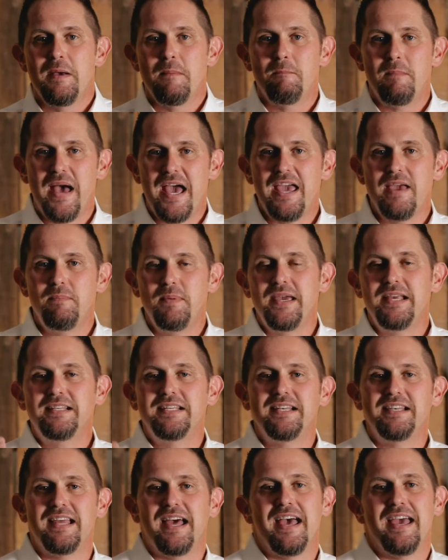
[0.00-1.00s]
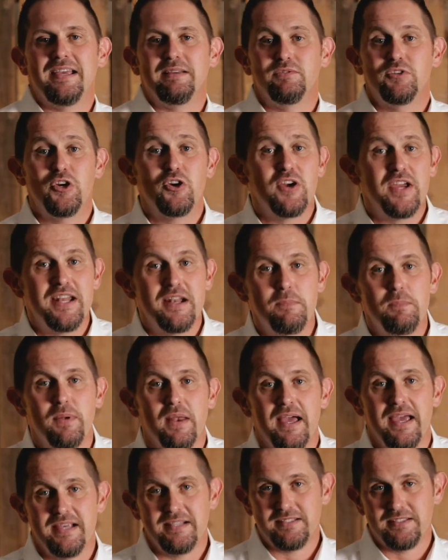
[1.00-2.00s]
Maybe today you're in a
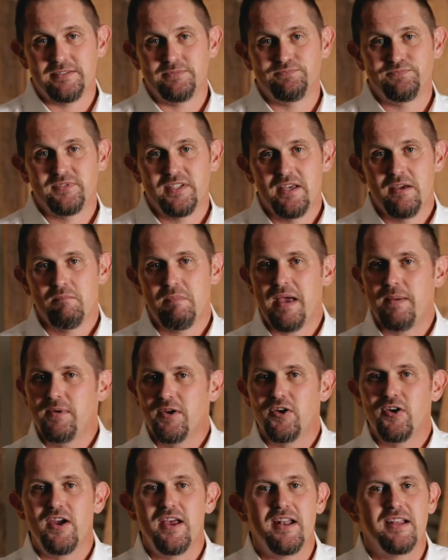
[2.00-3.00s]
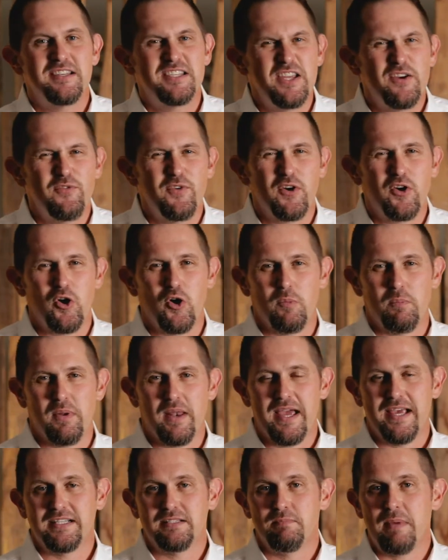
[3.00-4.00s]
place, maybe you're in a difficult
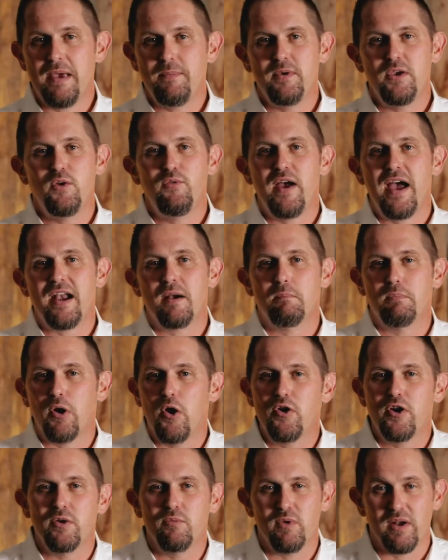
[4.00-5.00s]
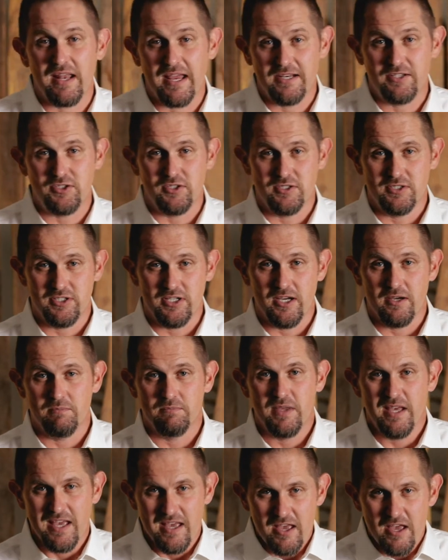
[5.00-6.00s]
place, maybe you've had a broken relationship.
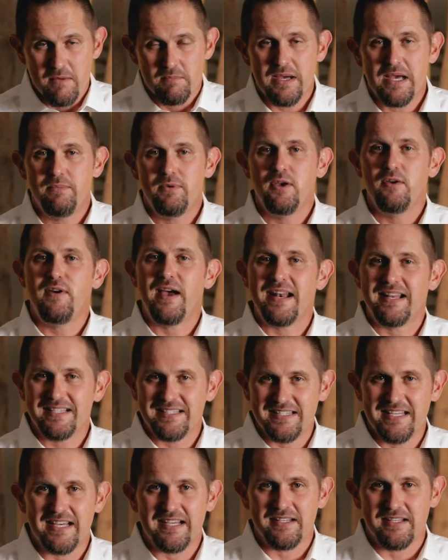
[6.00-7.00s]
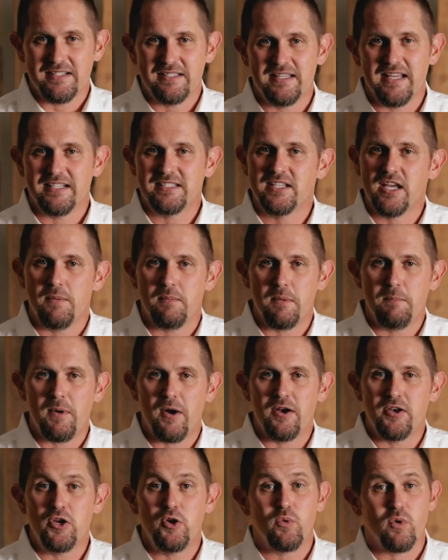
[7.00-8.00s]
Maybe you've had a sickness that's come
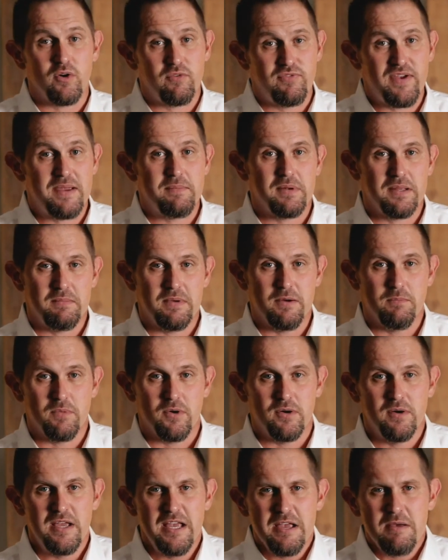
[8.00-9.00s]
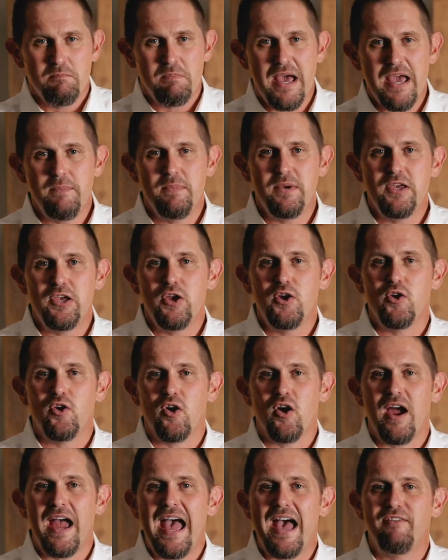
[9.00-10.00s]
upon you or a family member. Maybe you
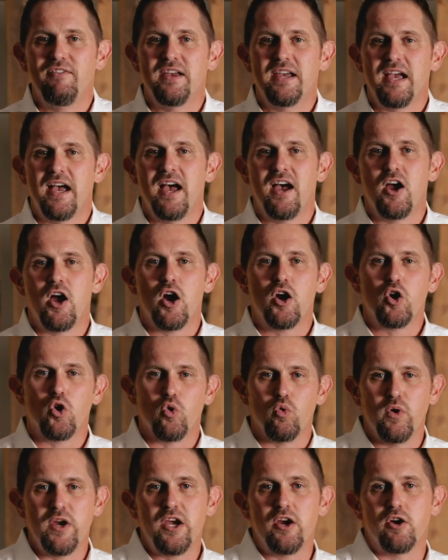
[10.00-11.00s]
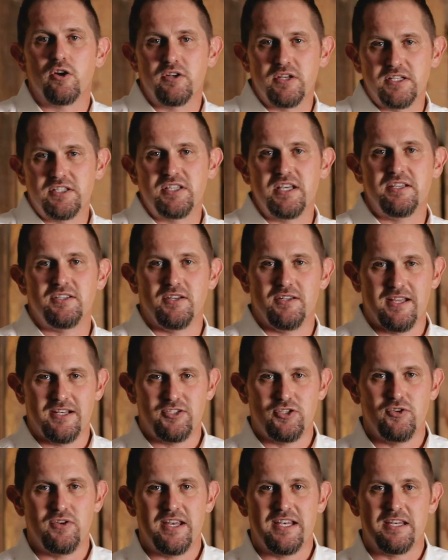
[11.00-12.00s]
are having a, a, career decision
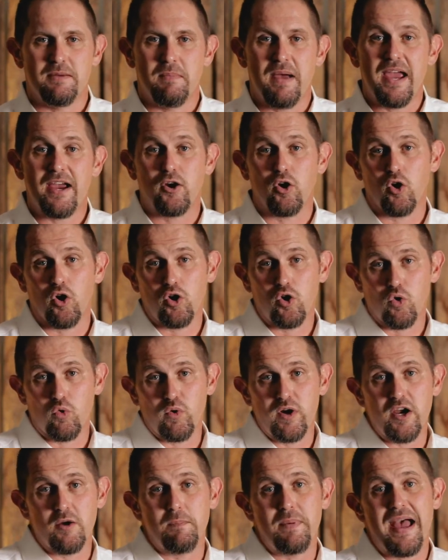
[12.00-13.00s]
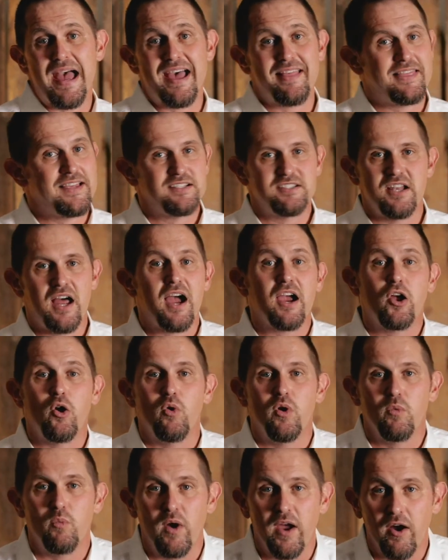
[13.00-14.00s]
that you need to make or a career path that's not
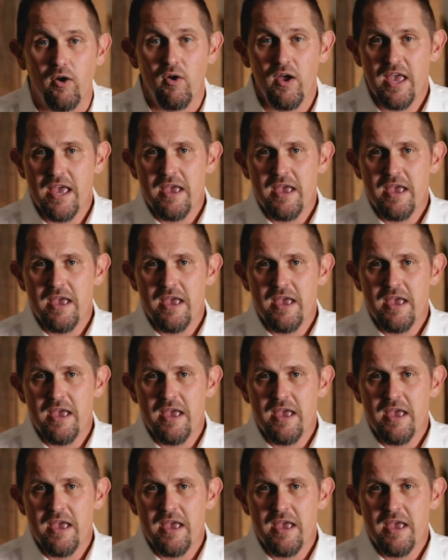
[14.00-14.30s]
going well.